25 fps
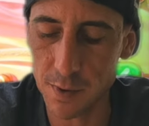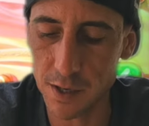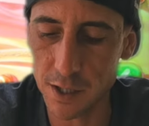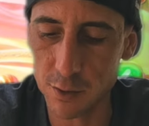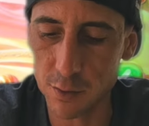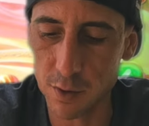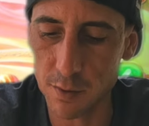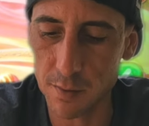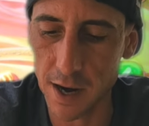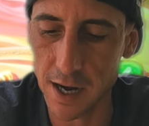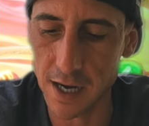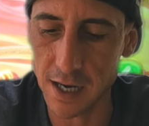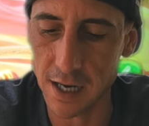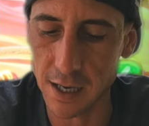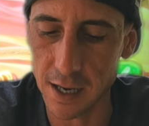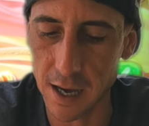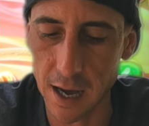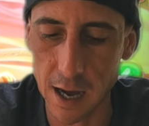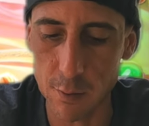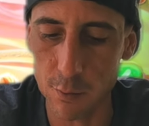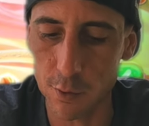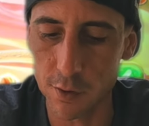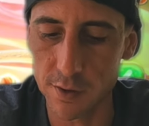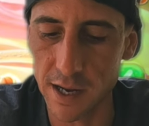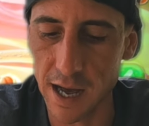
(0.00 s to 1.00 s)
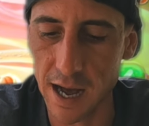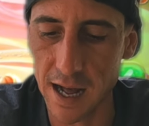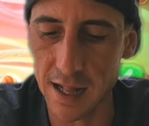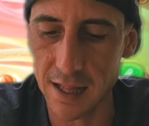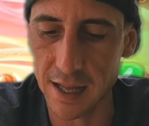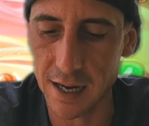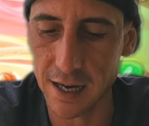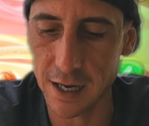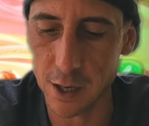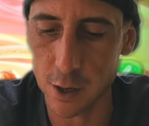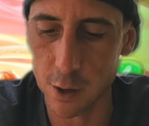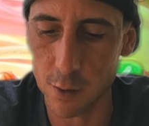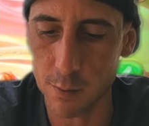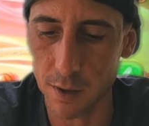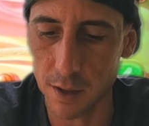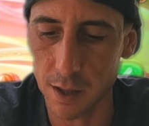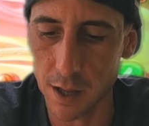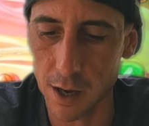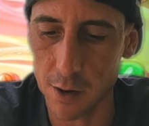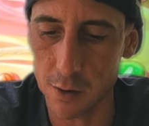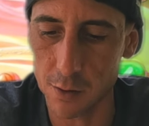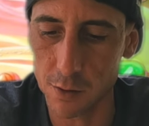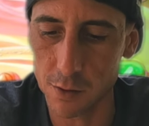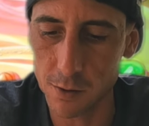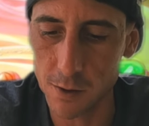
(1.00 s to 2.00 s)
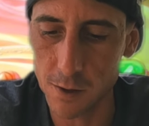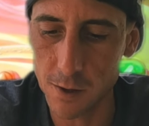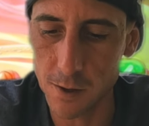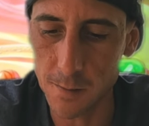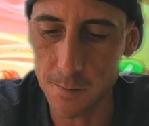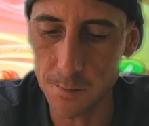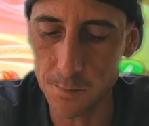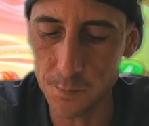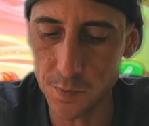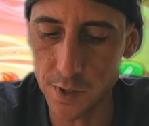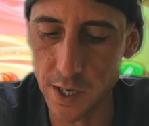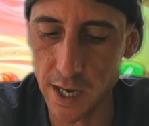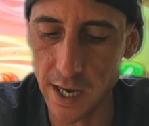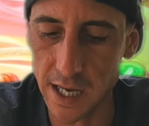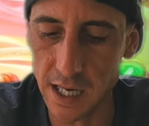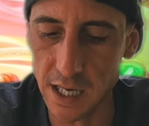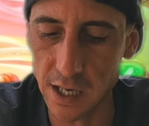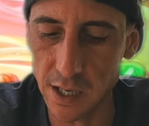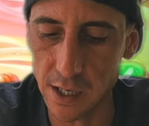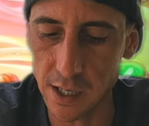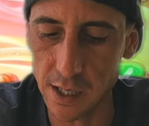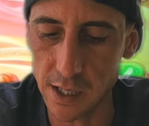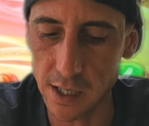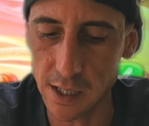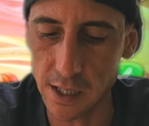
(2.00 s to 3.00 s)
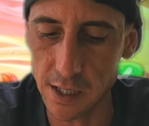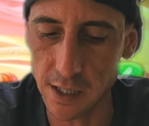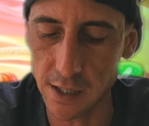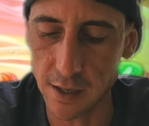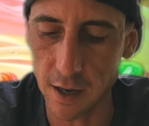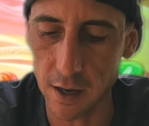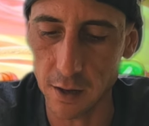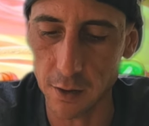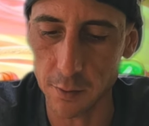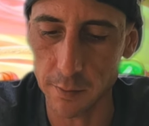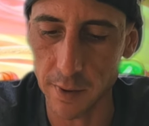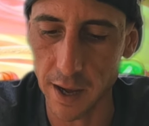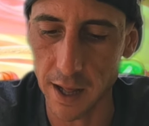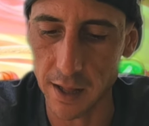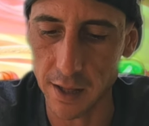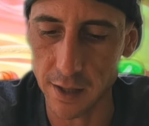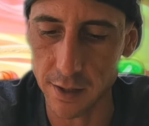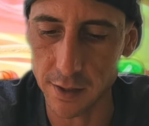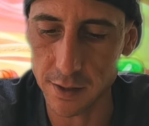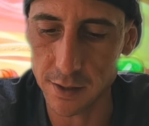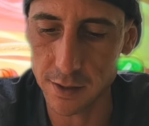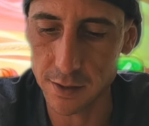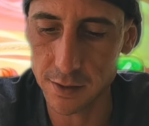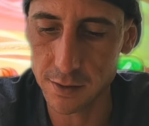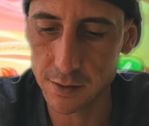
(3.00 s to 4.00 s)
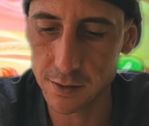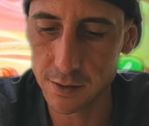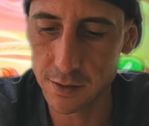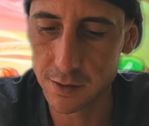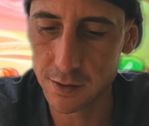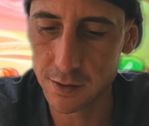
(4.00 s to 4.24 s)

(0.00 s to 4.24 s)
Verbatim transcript: spins remaining. I will not let it go below the $80 balance.